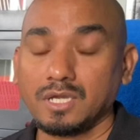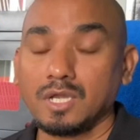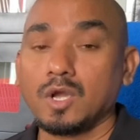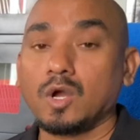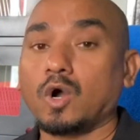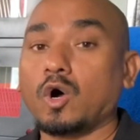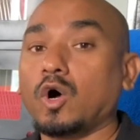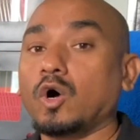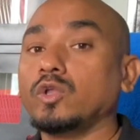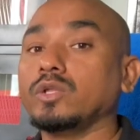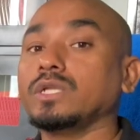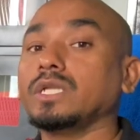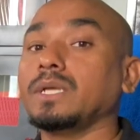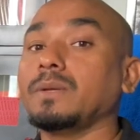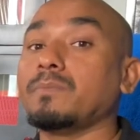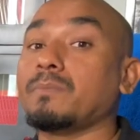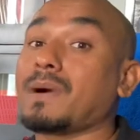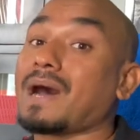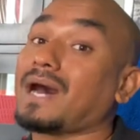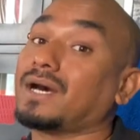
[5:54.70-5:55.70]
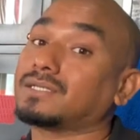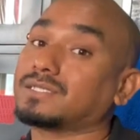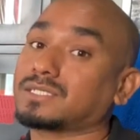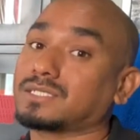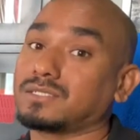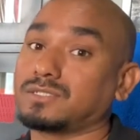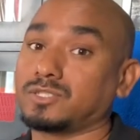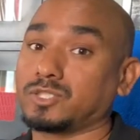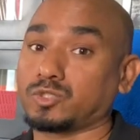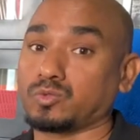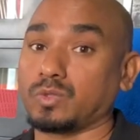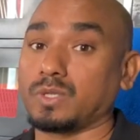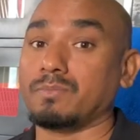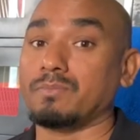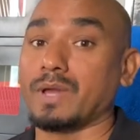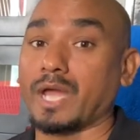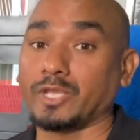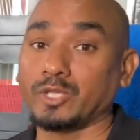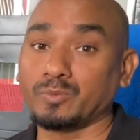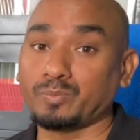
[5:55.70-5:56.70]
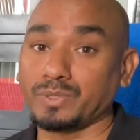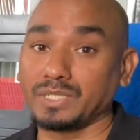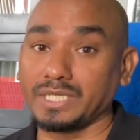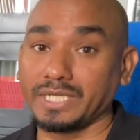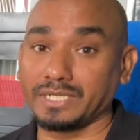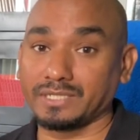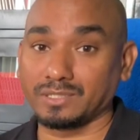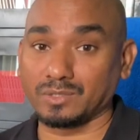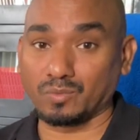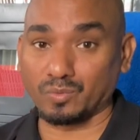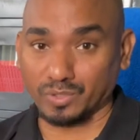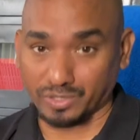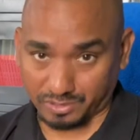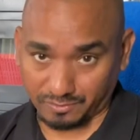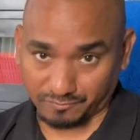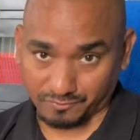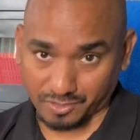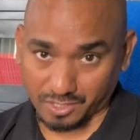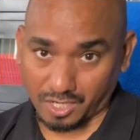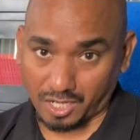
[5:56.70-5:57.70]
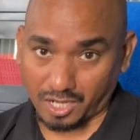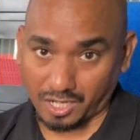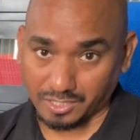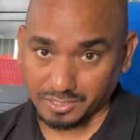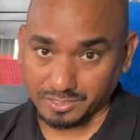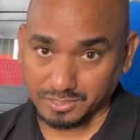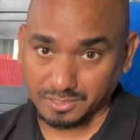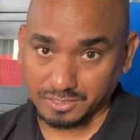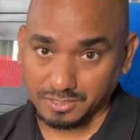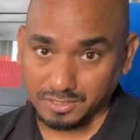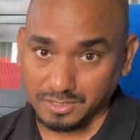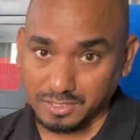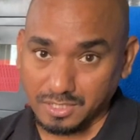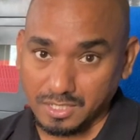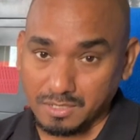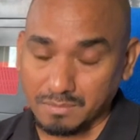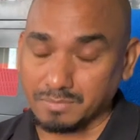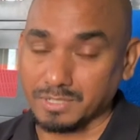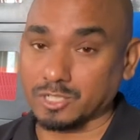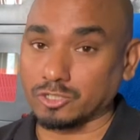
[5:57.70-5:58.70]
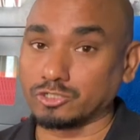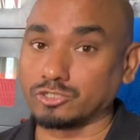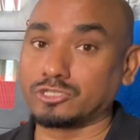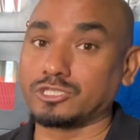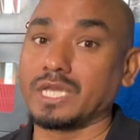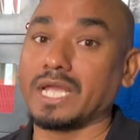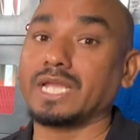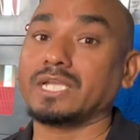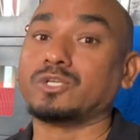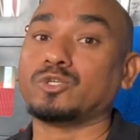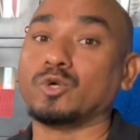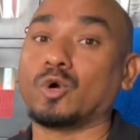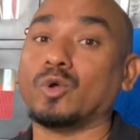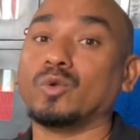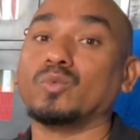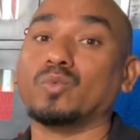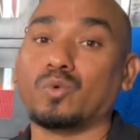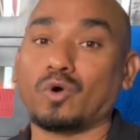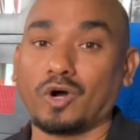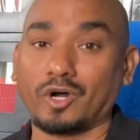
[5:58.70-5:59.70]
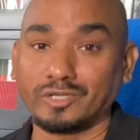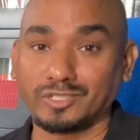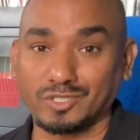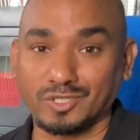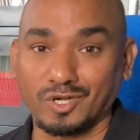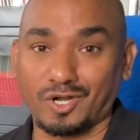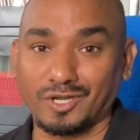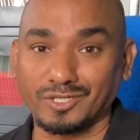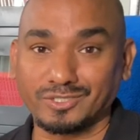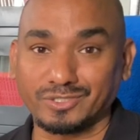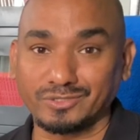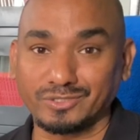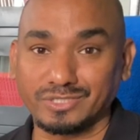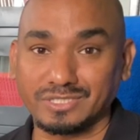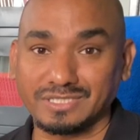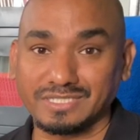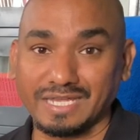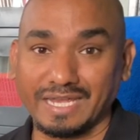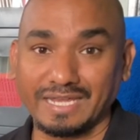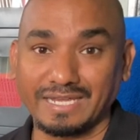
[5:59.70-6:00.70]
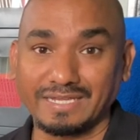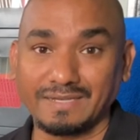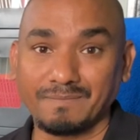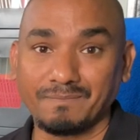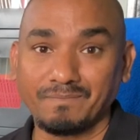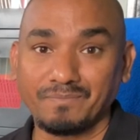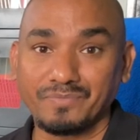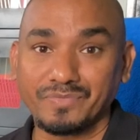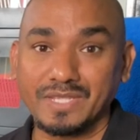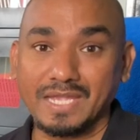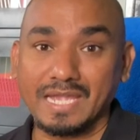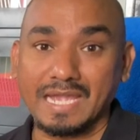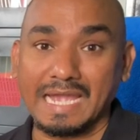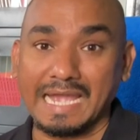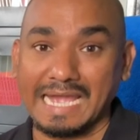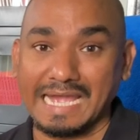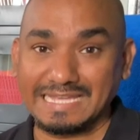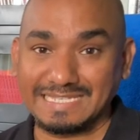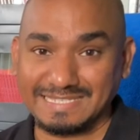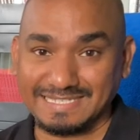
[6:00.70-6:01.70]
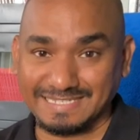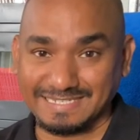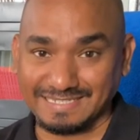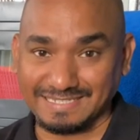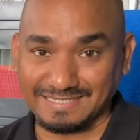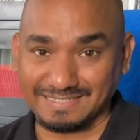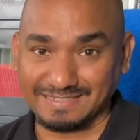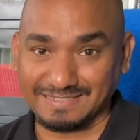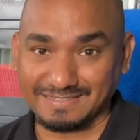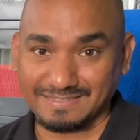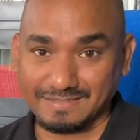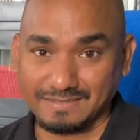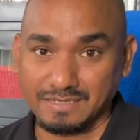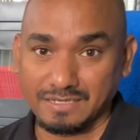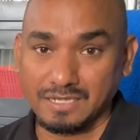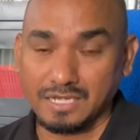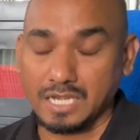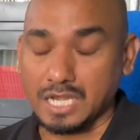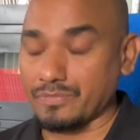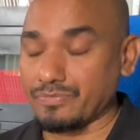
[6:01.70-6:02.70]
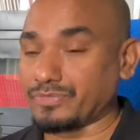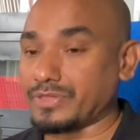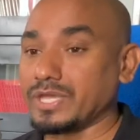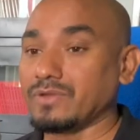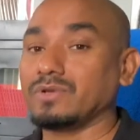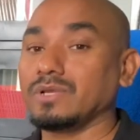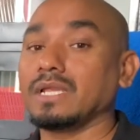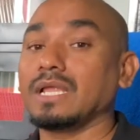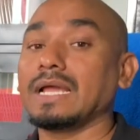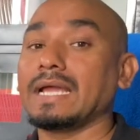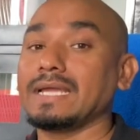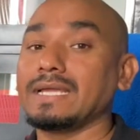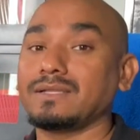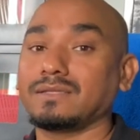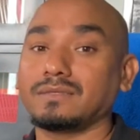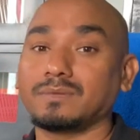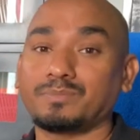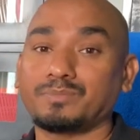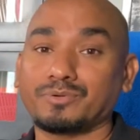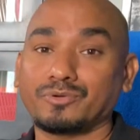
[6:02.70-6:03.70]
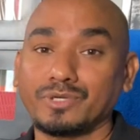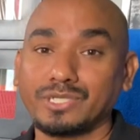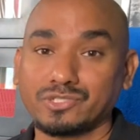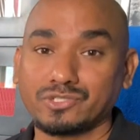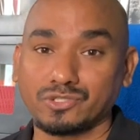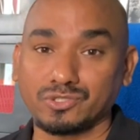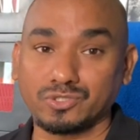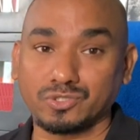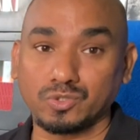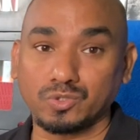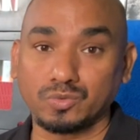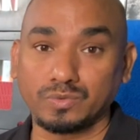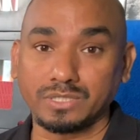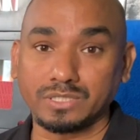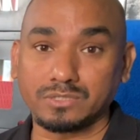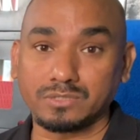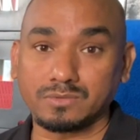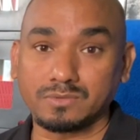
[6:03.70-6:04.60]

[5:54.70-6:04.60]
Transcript: Only bastards will manipulate the word of God, because they don't want God to say as it is, and they will hate the preachers who will